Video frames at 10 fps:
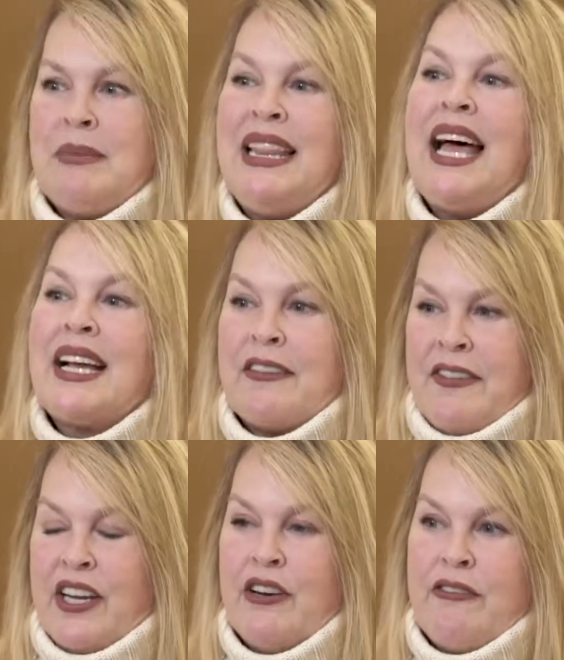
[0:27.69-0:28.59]
My lack of
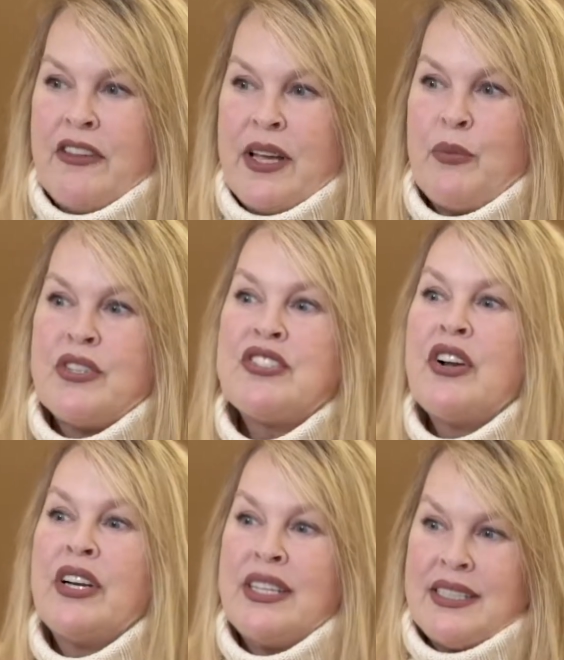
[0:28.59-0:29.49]
care for them was
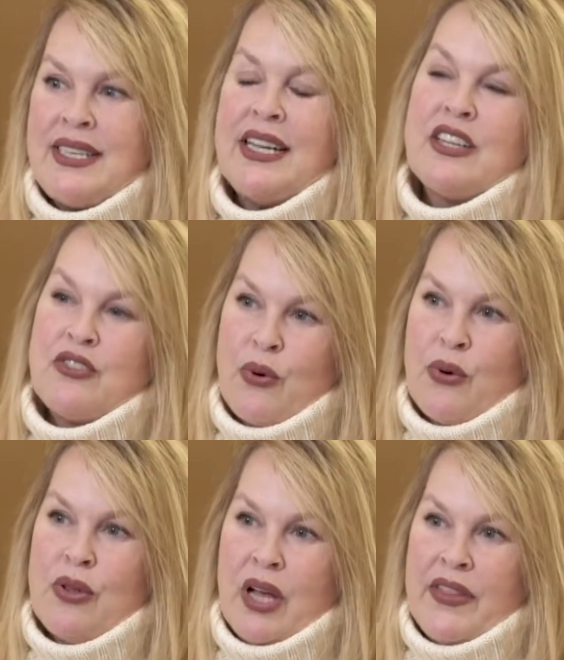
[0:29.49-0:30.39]
starting to take a
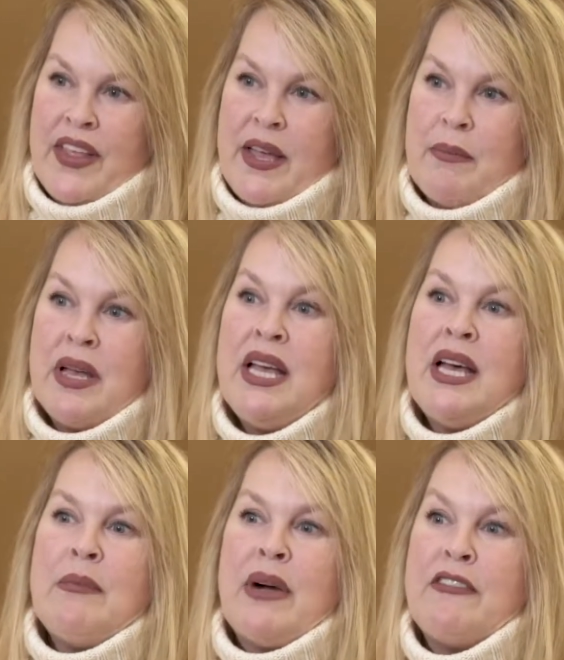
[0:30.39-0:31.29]
toll on them.
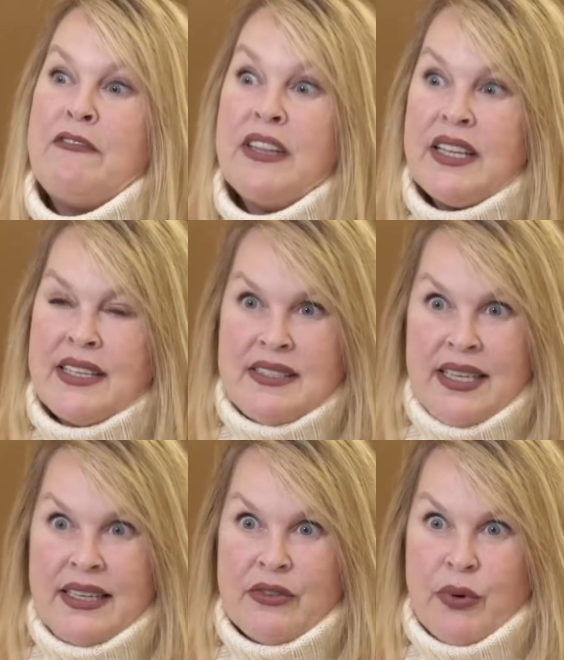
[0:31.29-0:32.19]
My fillings
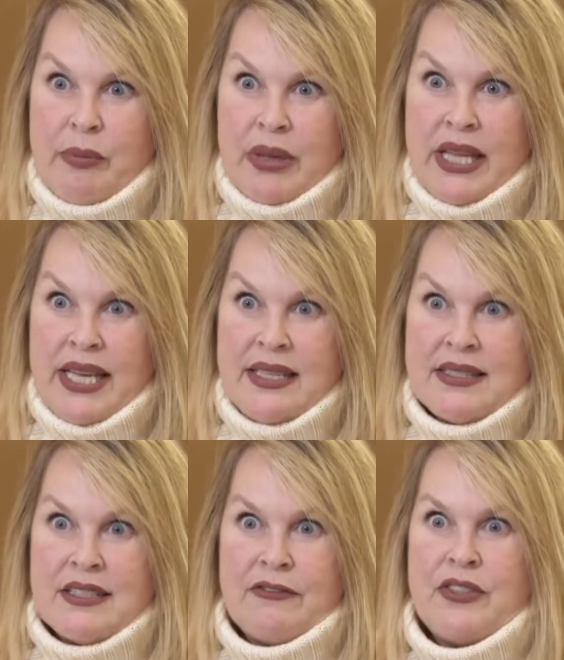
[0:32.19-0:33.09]
needed
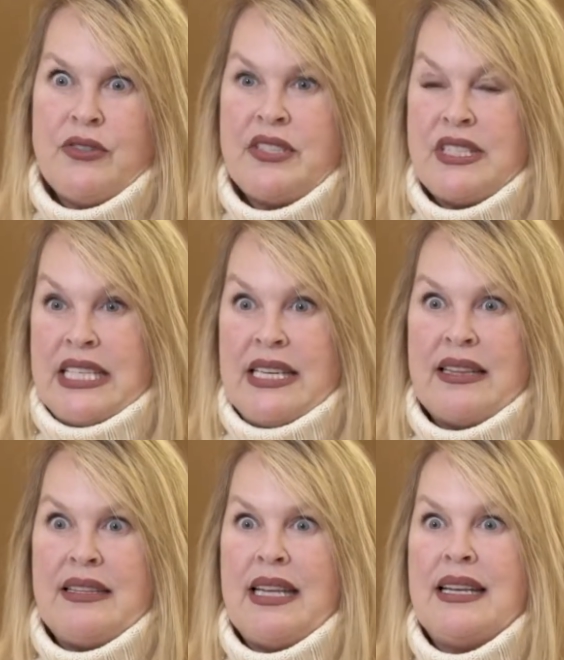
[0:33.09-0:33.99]
replaced, a few
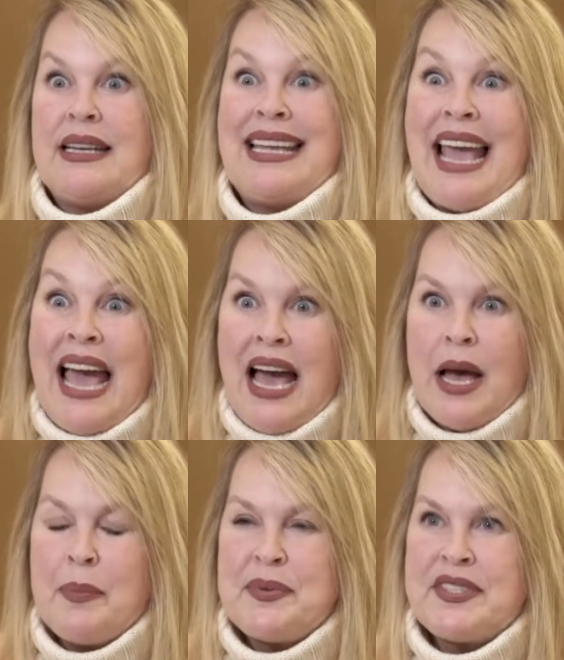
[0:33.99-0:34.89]
teeth needed
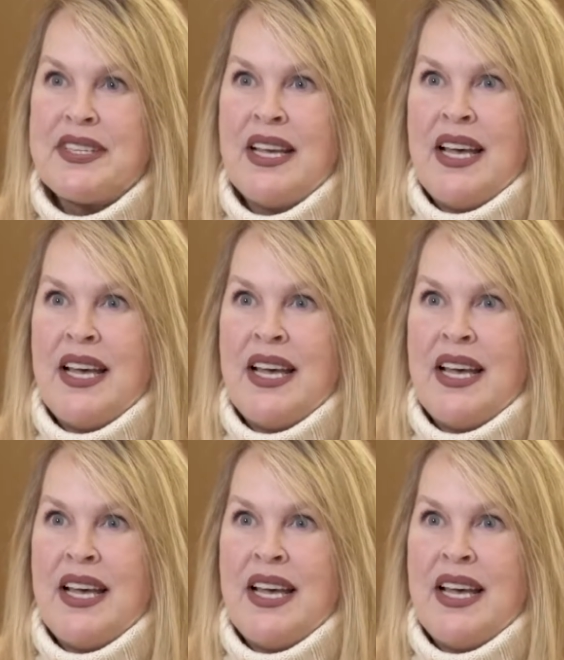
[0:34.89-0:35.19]
caps.